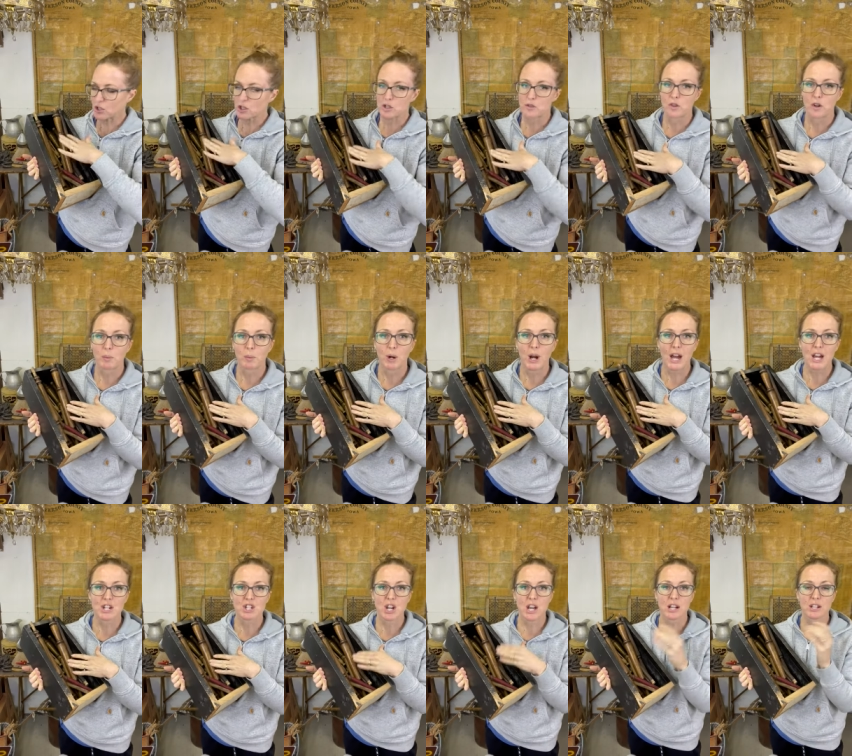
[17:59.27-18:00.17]
for
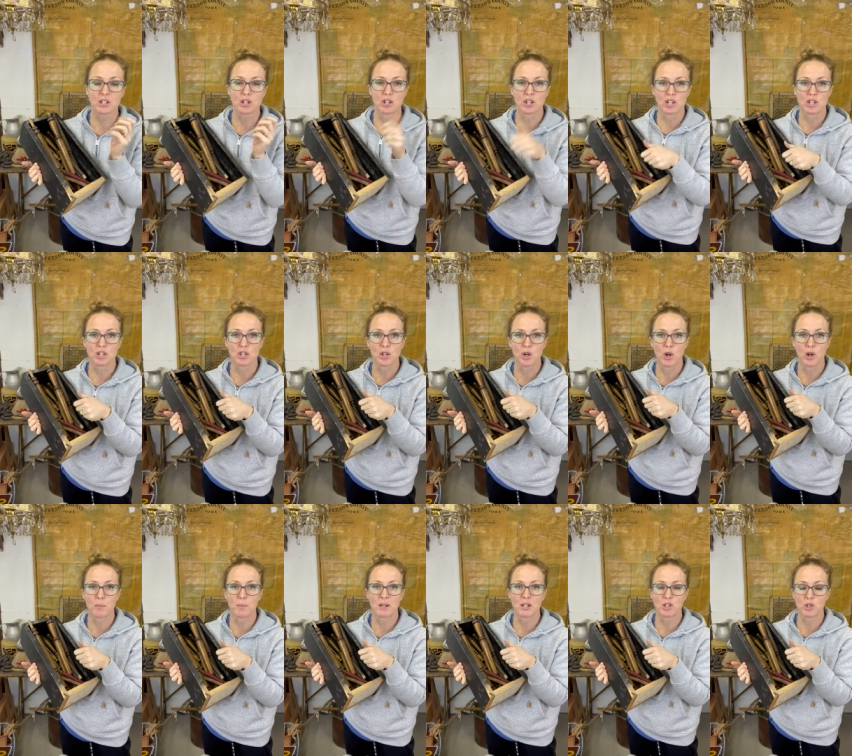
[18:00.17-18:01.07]
projects, or just throw
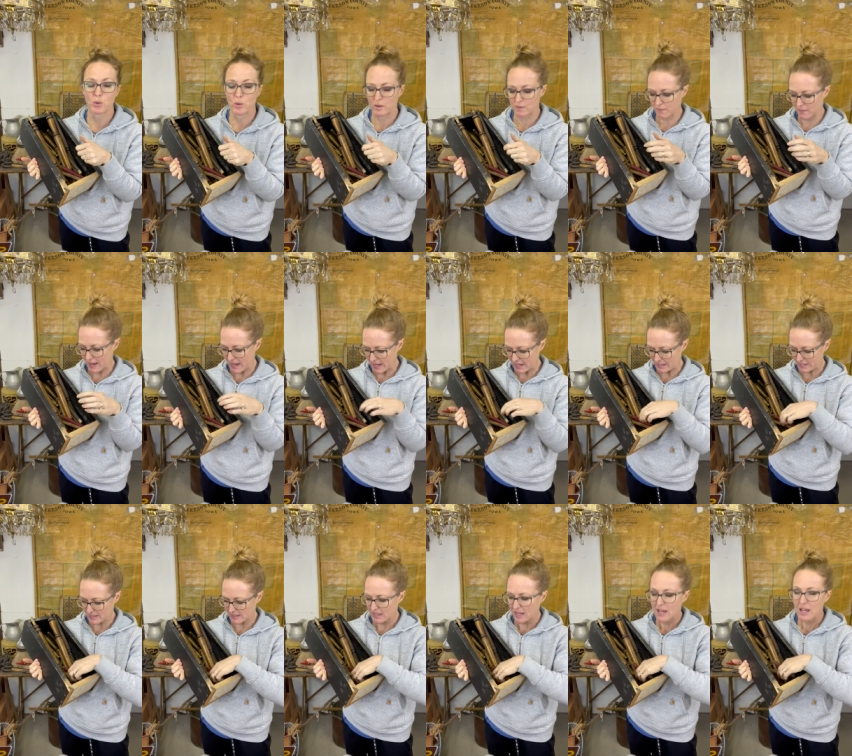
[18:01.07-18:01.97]
them into a
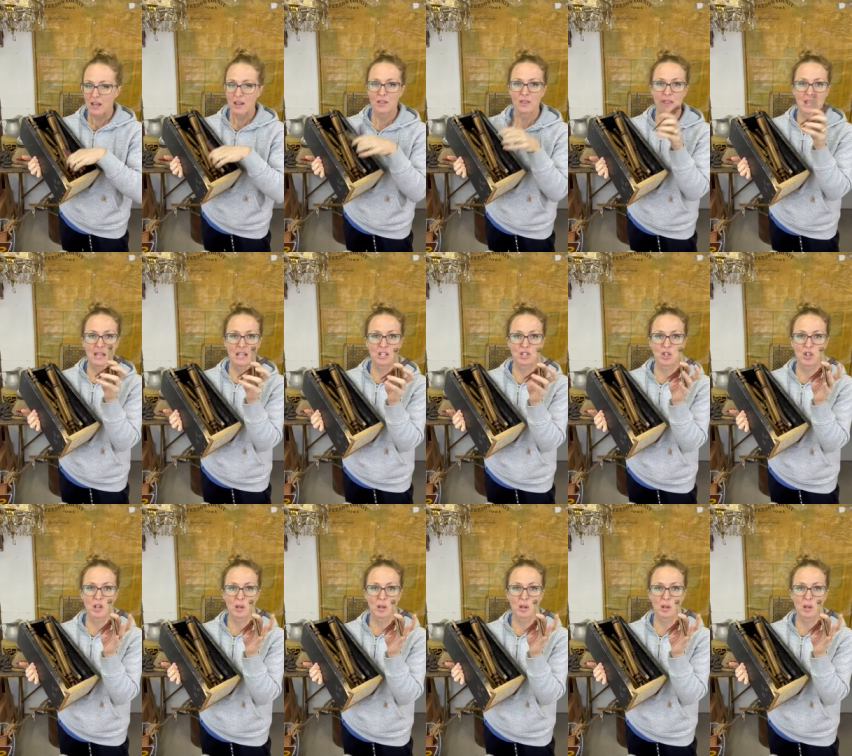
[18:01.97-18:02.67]
vase. These you can